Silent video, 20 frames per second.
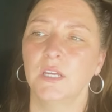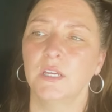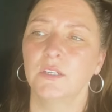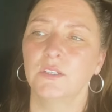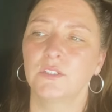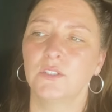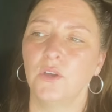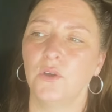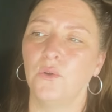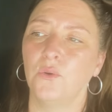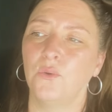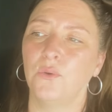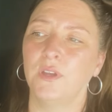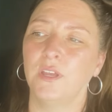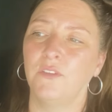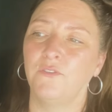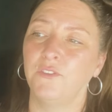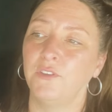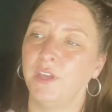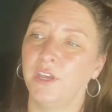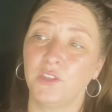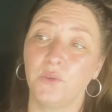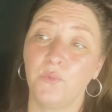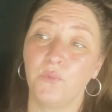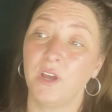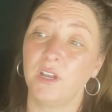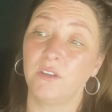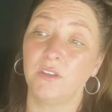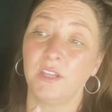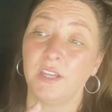So if you get the
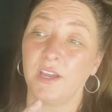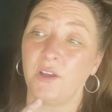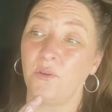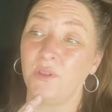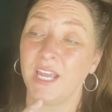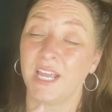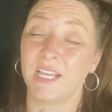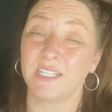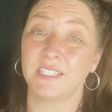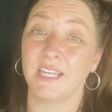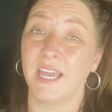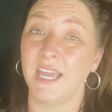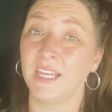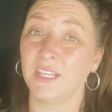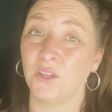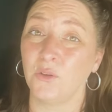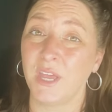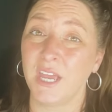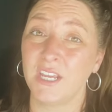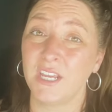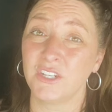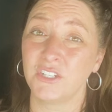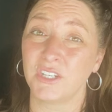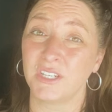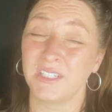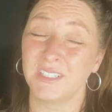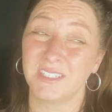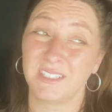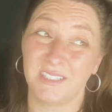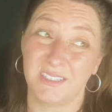one that only has eight
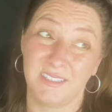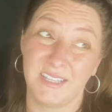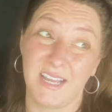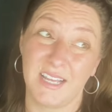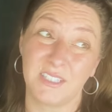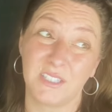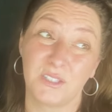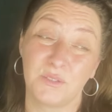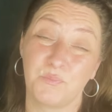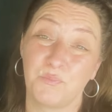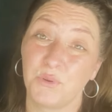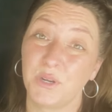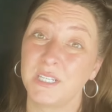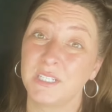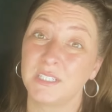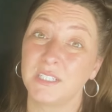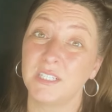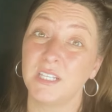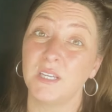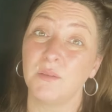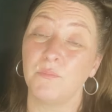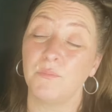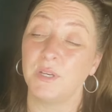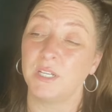locations, that's pretty slim.